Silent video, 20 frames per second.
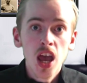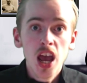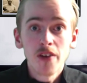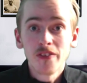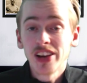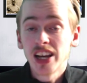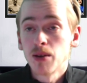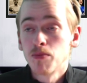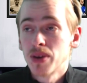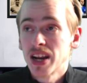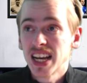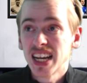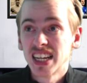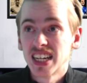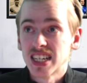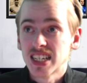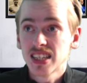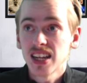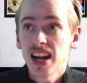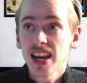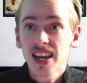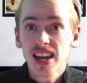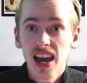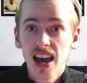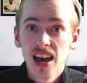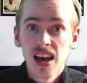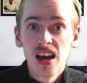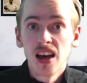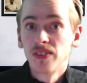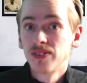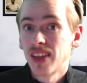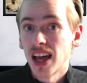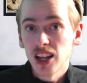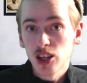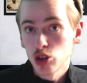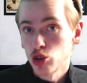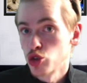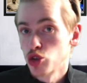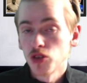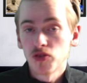If we can bring in a striker,
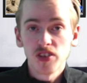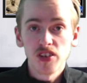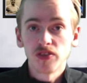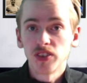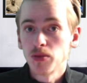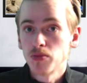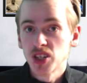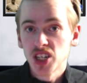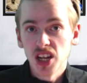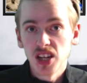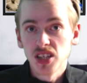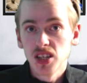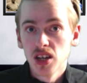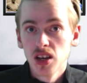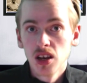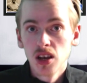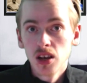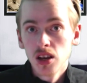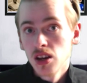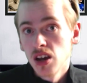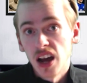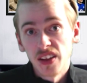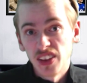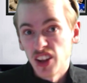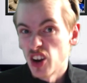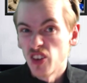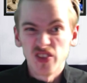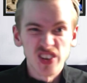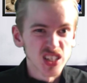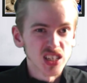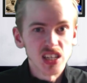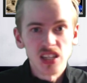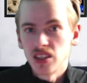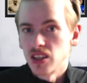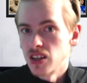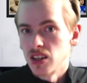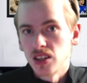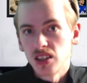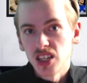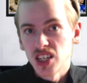that's another 50%. And then obviously
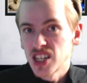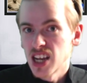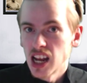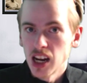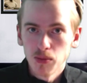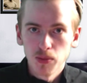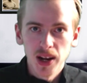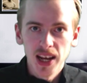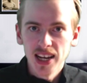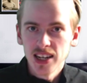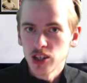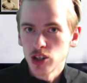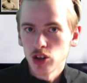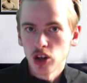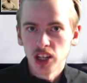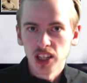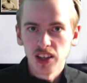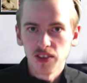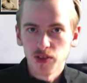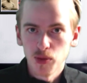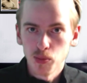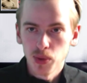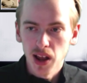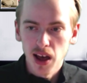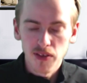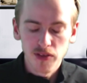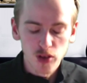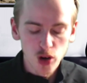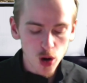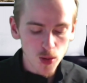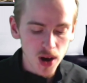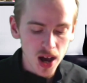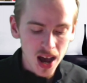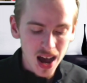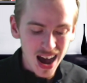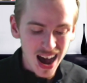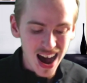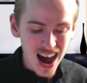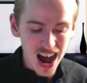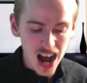the selling players is on a different platform
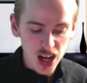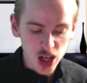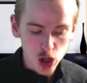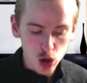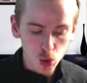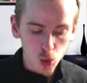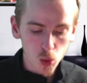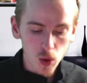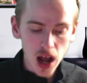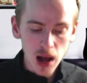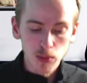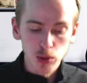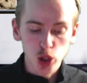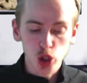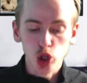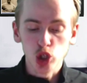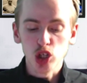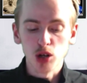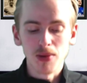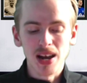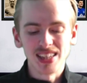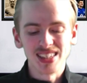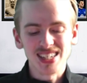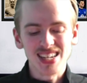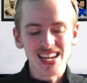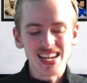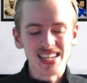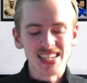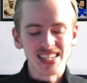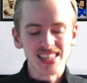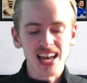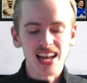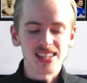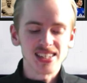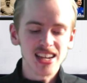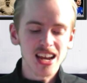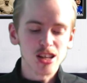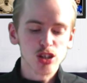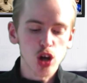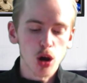as well. But just some end of season
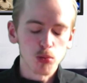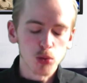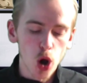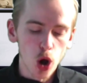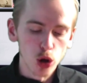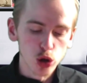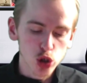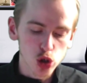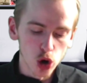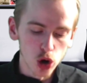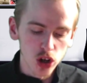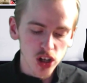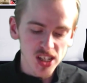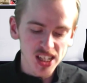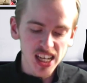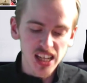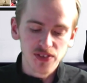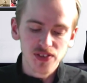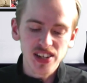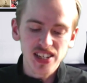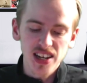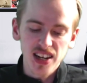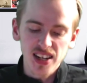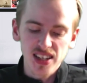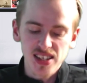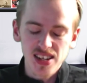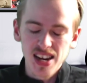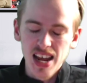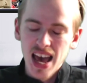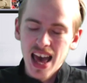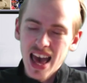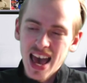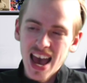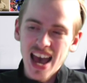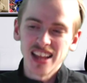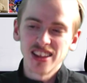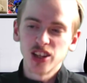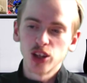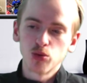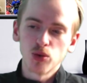stats here. Top goal scorers, Gylfi Sigurdsson
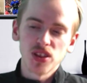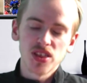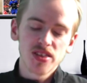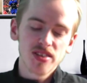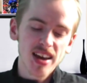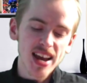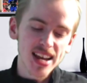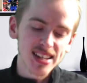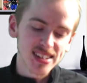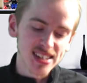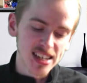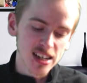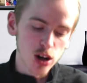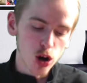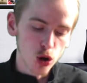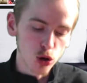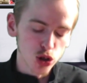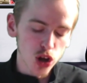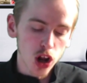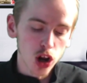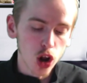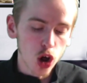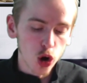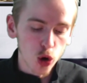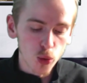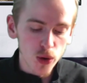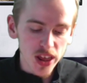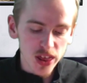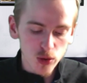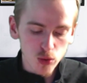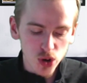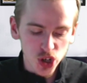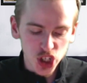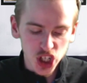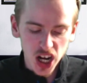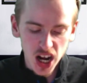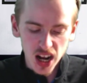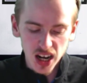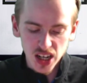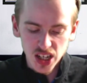ended with 13 goals, along with
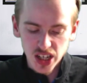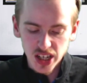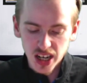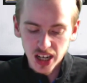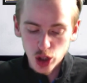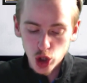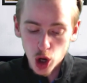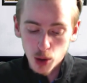Richarlison.